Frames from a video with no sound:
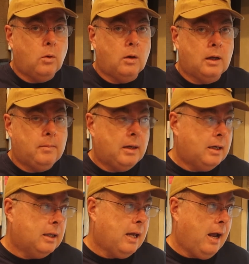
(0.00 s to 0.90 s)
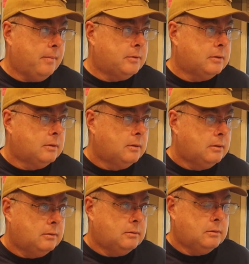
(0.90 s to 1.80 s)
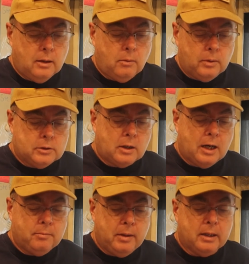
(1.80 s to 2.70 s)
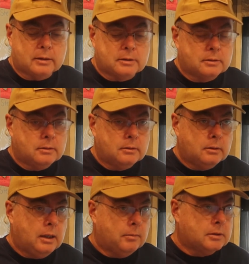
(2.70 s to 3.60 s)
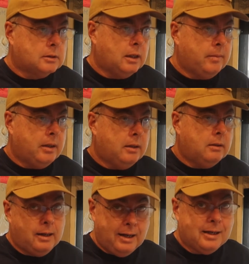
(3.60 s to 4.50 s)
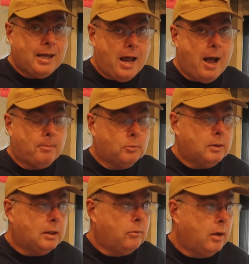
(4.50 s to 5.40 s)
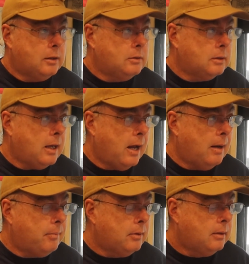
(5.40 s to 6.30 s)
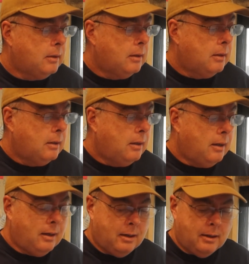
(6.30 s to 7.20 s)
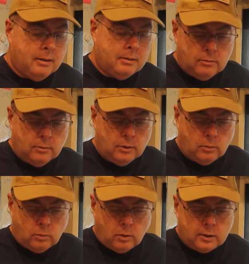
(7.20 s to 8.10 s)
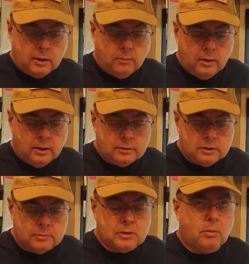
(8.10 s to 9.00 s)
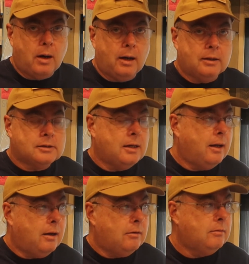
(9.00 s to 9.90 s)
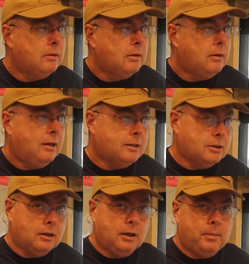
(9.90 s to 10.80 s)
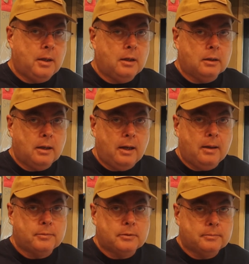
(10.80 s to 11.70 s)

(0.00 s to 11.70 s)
or limited and capped. We tried Bix, it was limited and capped. We did run into the cap, and we're working with Gypsy Wireless now. It's unlimited, uncapped,